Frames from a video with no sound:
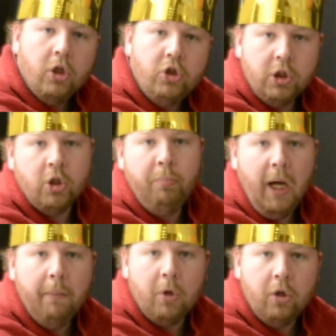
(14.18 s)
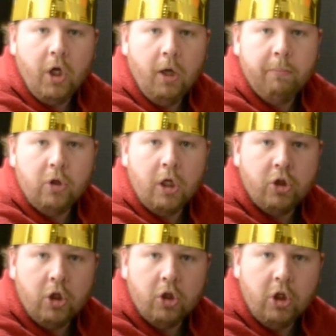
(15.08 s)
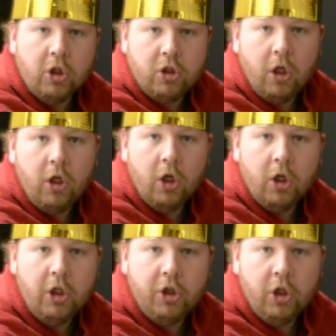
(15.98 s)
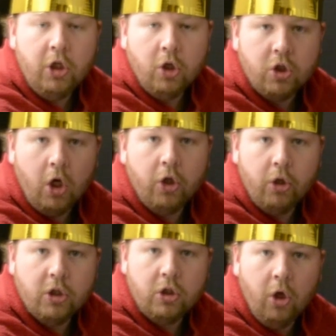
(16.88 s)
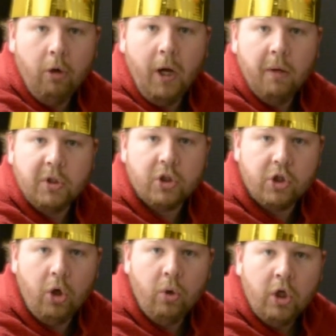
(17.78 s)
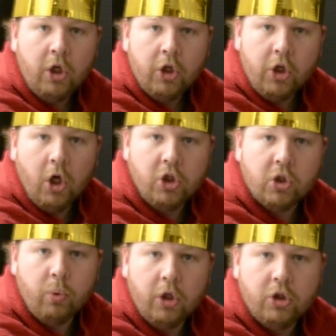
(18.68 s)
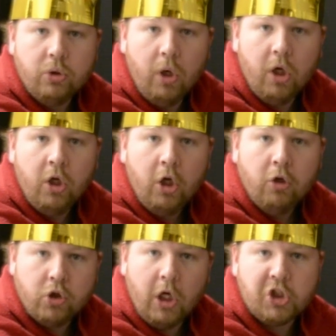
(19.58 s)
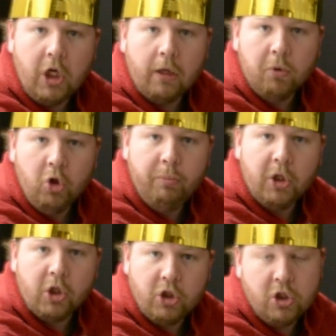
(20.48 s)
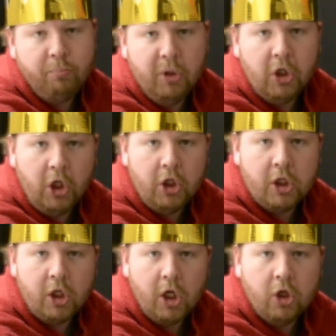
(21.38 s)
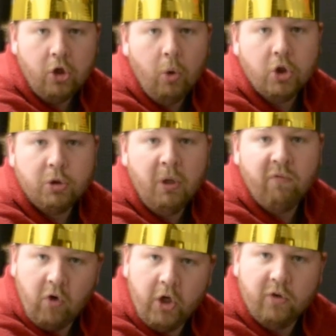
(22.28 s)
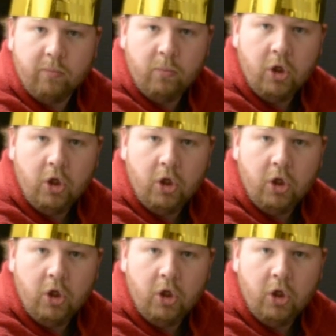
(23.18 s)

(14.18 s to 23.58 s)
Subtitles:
Jingle Bopper and Humper out there thinks that, he knows all there is to know about me. So, I just wanted to, trash talk him a little bit because he's a big idiot and no one should be afraid of him.